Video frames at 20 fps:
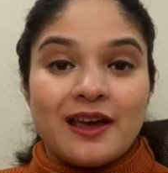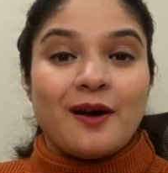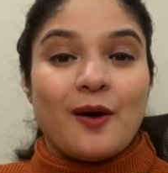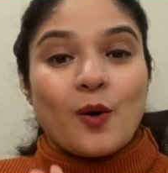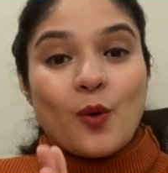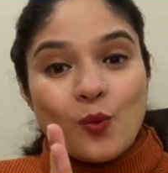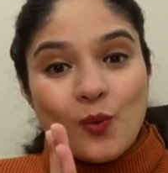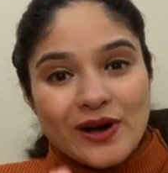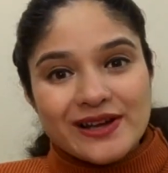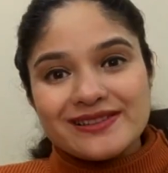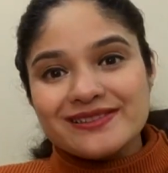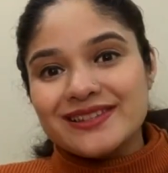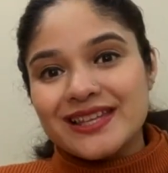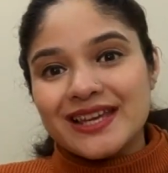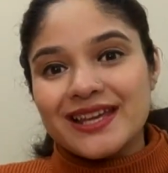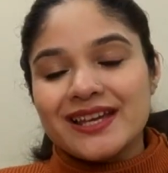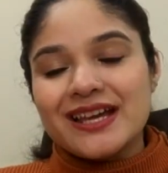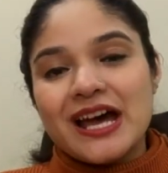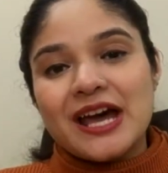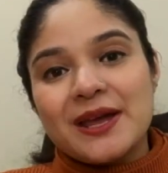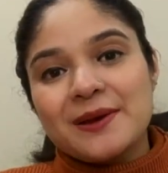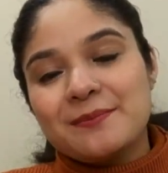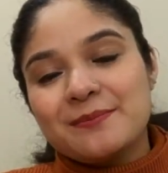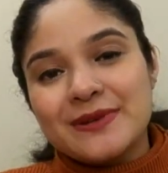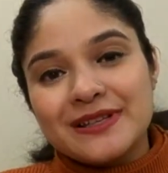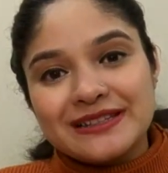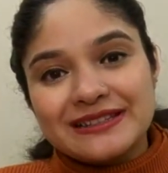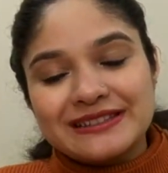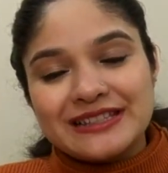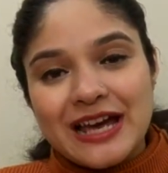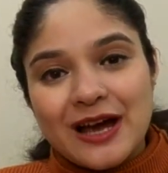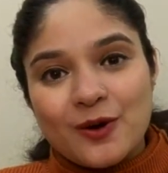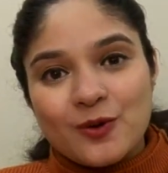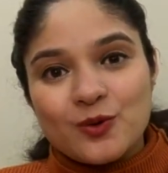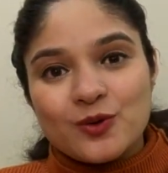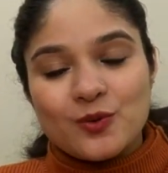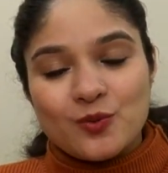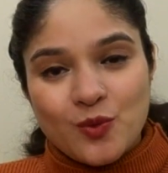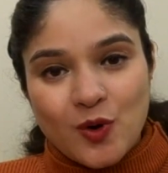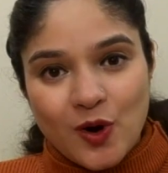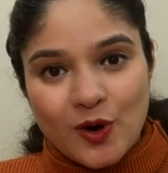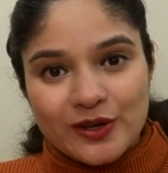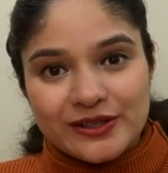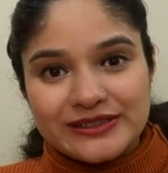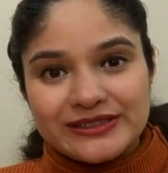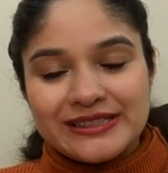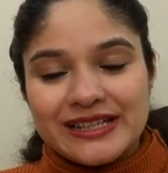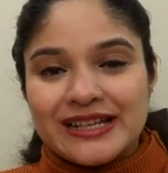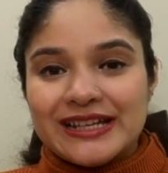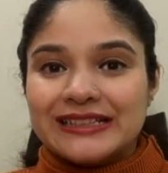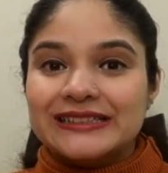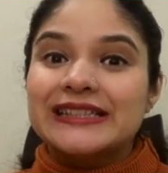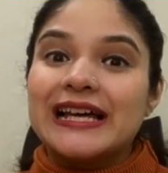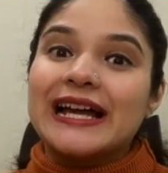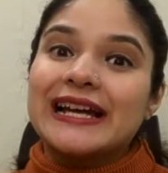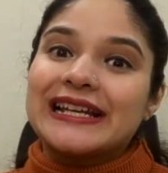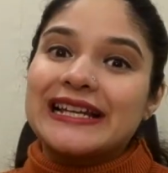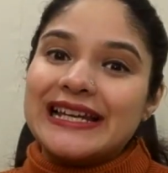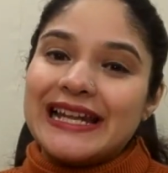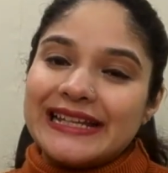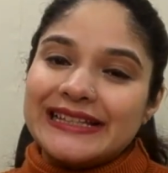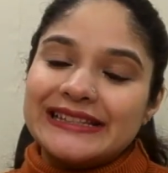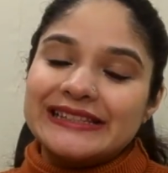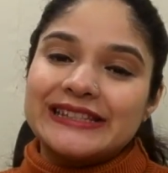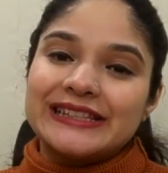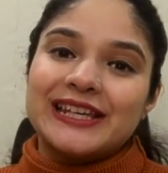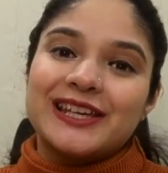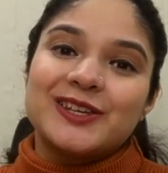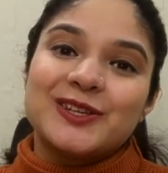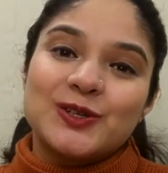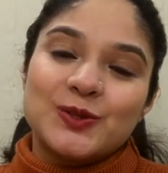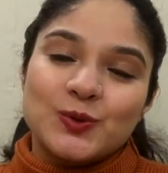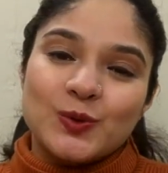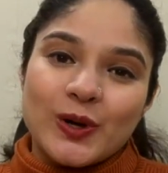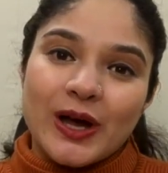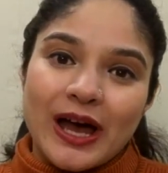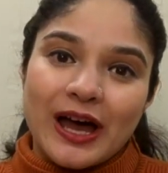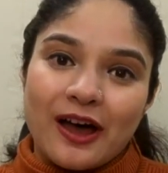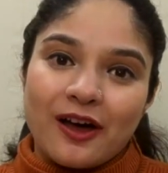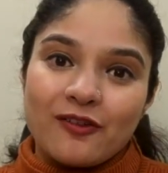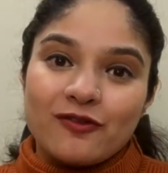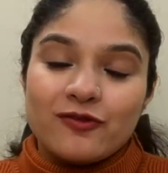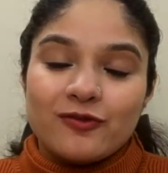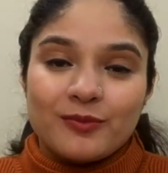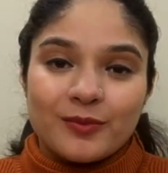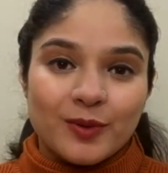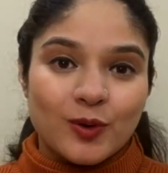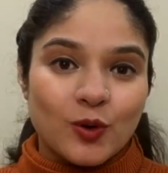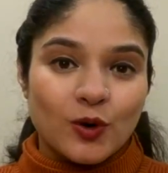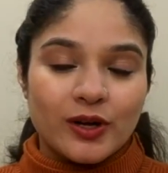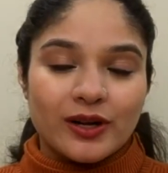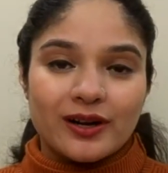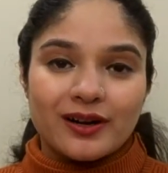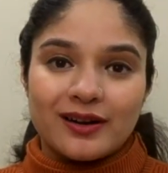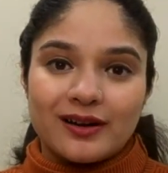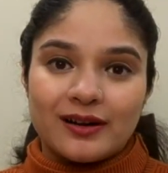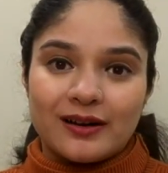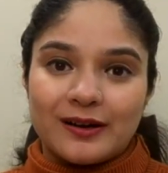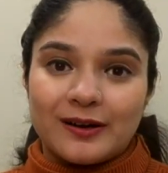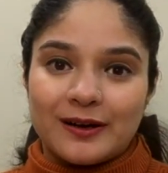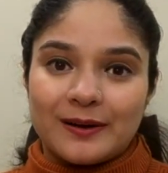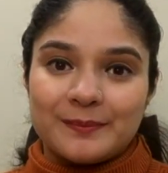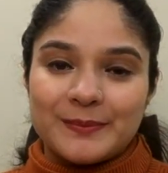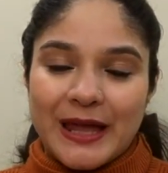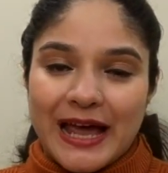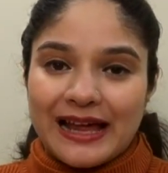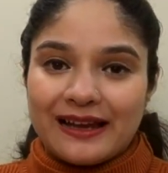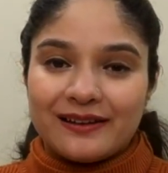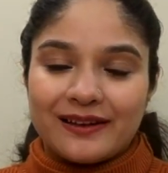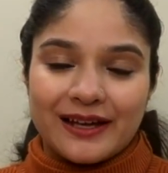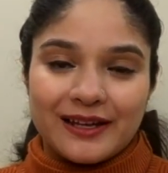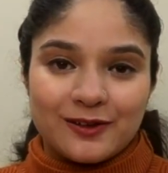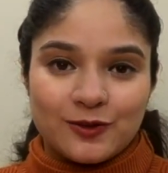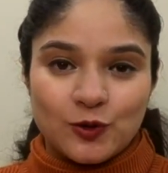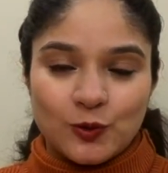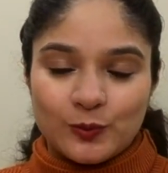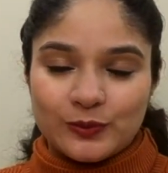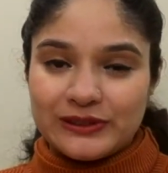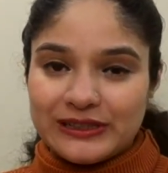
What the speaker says: One thing I missed out was that let's say you have more alkyl groups.